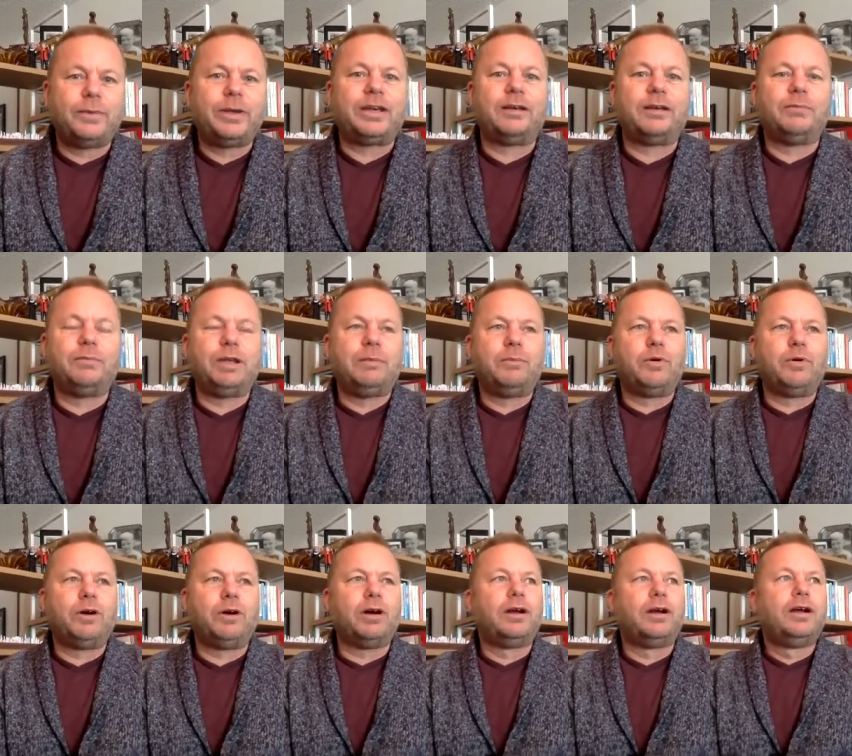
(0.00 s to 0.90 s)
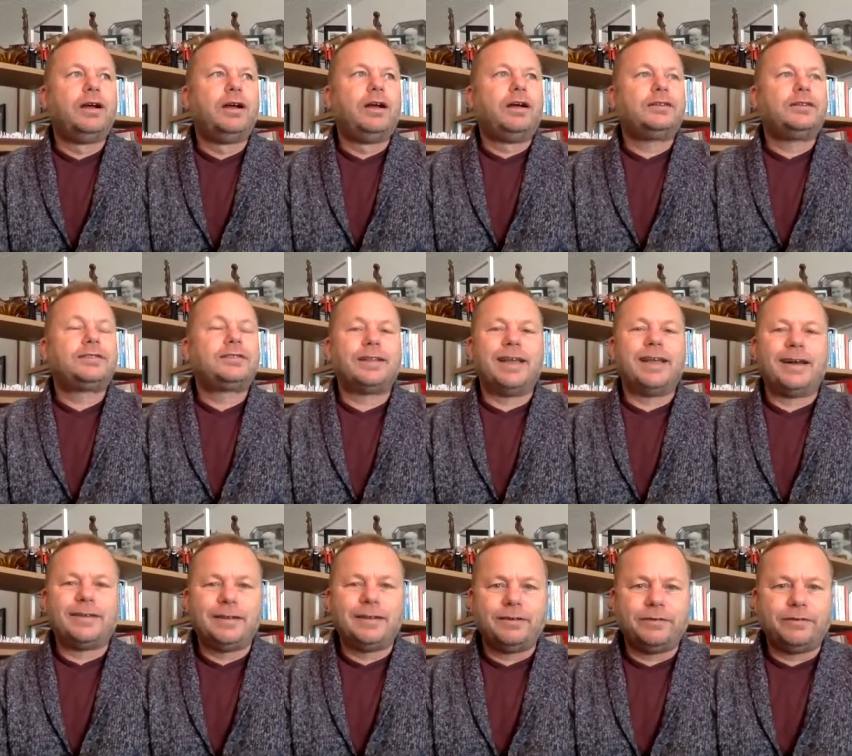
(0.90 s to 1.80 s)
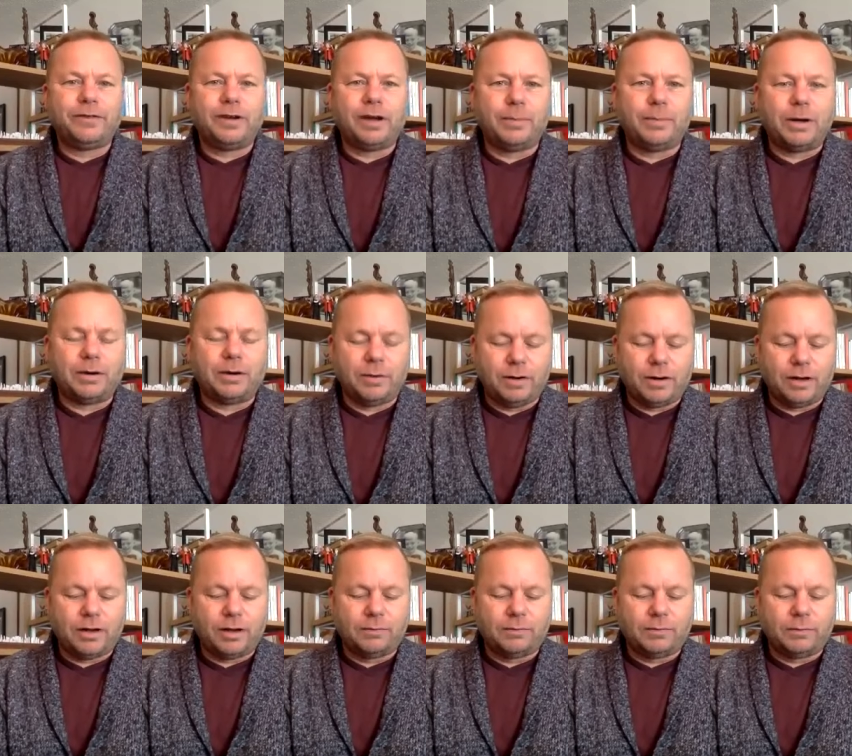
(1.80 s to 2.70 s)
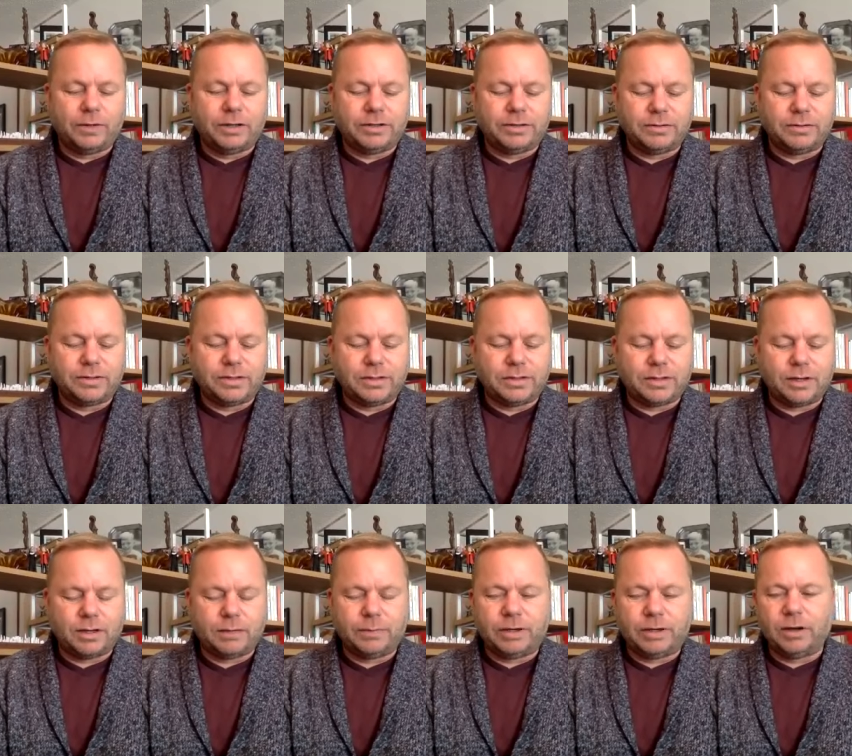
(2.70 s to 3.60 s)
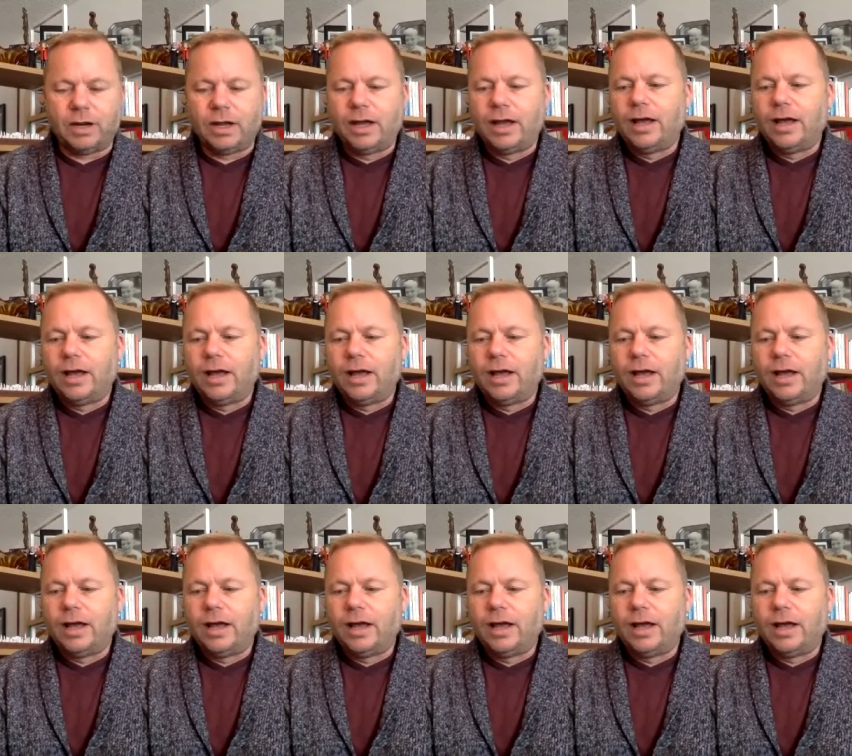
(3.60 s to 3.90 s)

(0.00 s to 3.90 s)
We can be more selective about uh, what we choose to talk about.